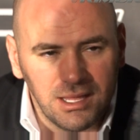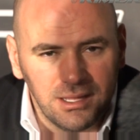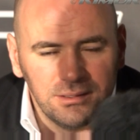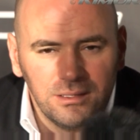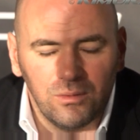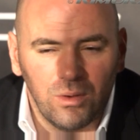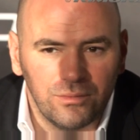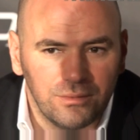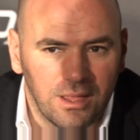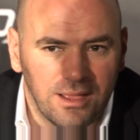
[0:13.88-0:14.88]
Yeah.
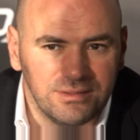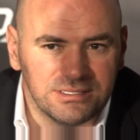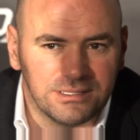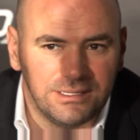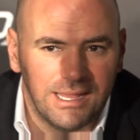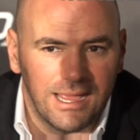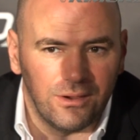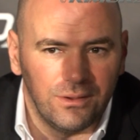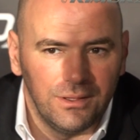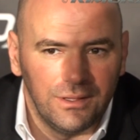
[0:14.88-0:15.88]
Well, obviously
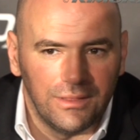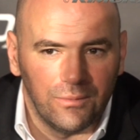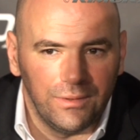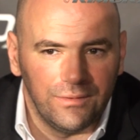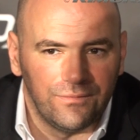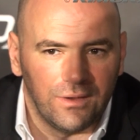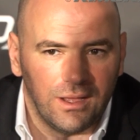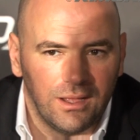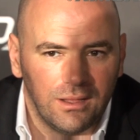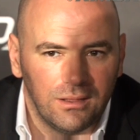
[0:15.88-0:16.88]
now that we've
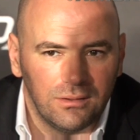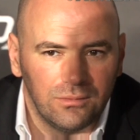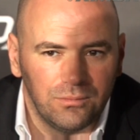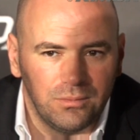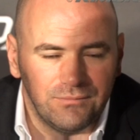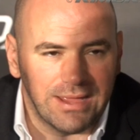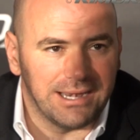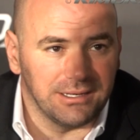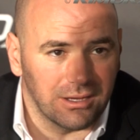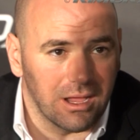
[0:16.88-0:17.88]

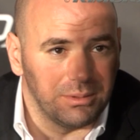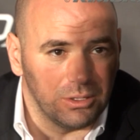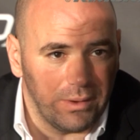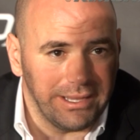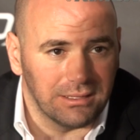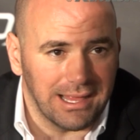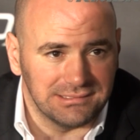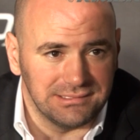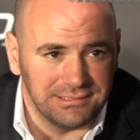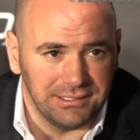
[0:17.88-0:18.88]
added a couple of weight
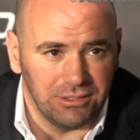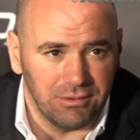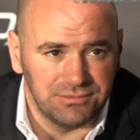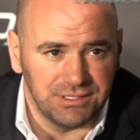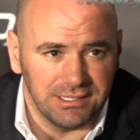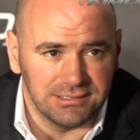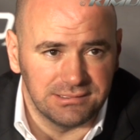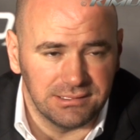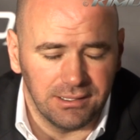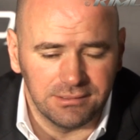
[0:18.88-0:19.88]
classes in the UFC,
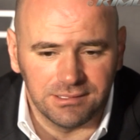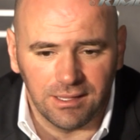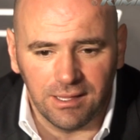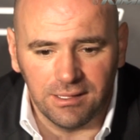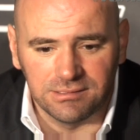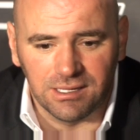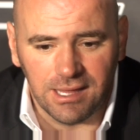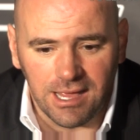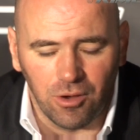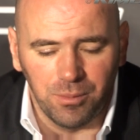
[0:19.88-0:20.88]
it's going
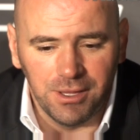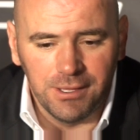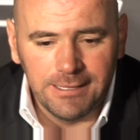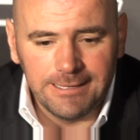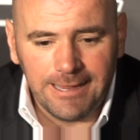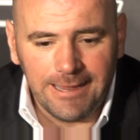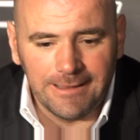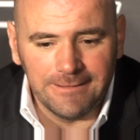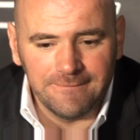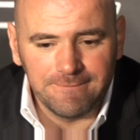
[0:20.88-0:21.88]
to help,
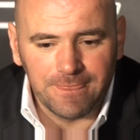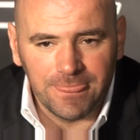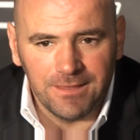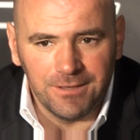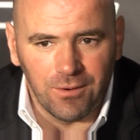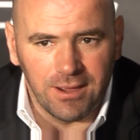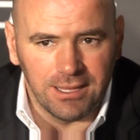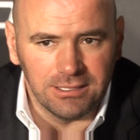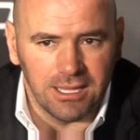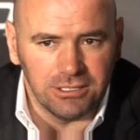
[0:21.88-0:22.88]
and you know
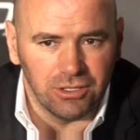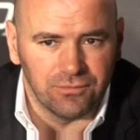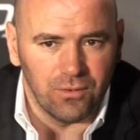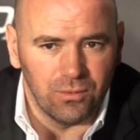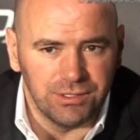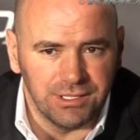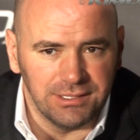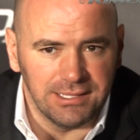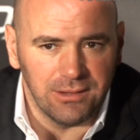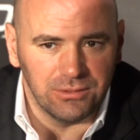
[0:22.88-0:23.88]
I look forward to
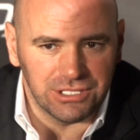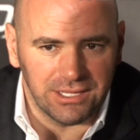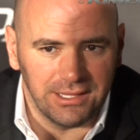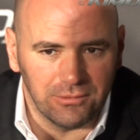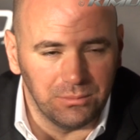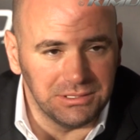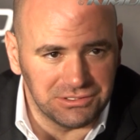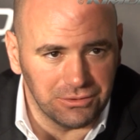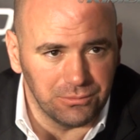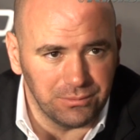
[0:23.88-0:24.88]
the day, which I think will be
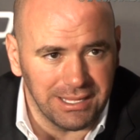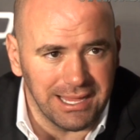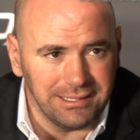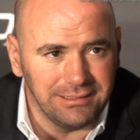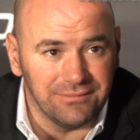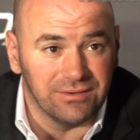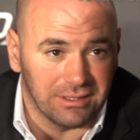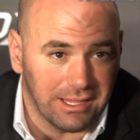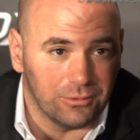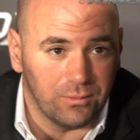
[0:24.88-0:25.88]
soon, when we add even
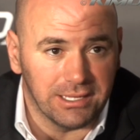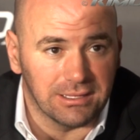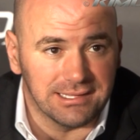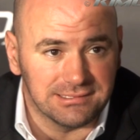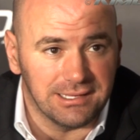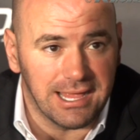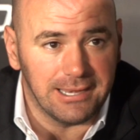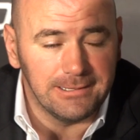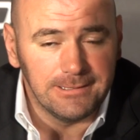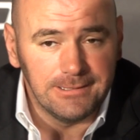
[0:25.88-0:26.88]
a lighter weight class than that.